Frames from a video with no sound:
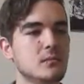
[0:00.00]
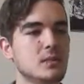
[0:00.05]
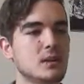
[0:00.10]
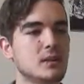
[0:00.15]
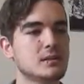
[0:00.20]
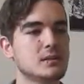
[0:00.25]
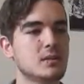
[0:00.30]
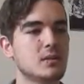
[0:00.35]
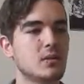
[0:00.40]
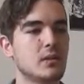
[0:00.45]

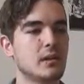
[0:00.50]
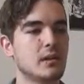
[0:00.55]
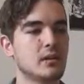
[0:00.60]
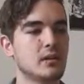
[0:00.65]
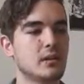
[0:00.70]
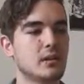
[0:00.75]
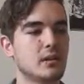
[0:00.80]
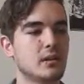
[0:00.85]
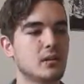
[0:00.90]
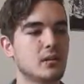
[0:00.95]
Let's go ahead
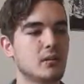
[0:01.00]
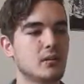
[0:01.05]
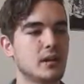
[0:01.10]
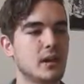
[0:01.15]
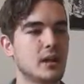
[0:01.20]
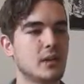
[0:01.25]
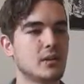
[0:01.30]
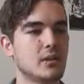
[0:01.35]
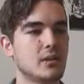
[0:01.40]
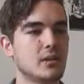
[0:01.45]
and get on
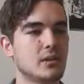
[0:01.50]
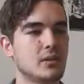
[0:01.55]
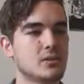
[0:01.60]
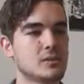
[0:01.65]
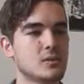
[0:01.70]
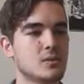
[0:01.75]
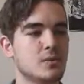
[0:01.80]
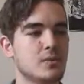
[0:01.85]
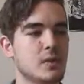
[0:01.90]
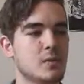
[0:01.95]
out of here.
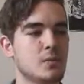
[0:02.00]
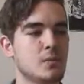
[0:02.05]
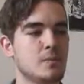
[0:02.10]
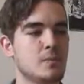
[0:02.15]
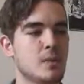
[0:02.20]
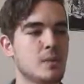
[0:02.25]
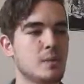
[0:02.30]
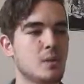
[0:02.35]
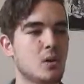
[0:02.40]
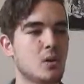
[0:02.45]
So if I
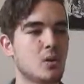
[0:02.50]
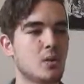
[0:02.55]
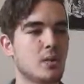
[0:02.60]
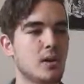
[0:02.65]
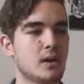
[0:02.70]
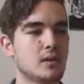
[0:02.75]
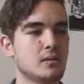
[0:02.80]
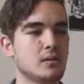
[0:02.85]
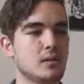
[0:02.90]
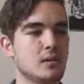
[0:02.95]
remember
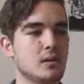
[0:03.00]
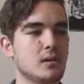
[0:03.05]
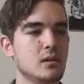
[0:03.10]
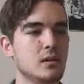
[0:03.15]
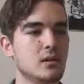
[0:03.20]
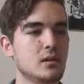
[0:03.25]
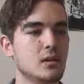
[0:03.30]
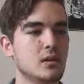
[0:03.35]
correctly,